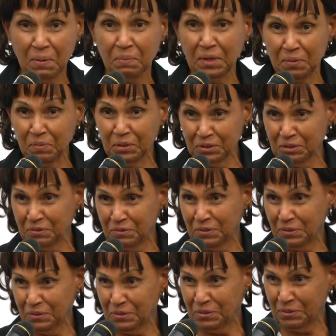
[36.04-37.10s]
But most of
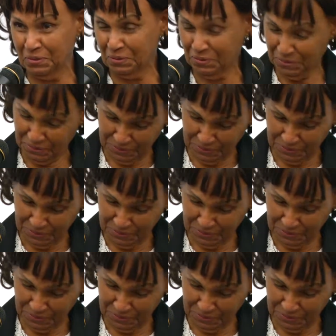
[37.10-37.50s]
you too.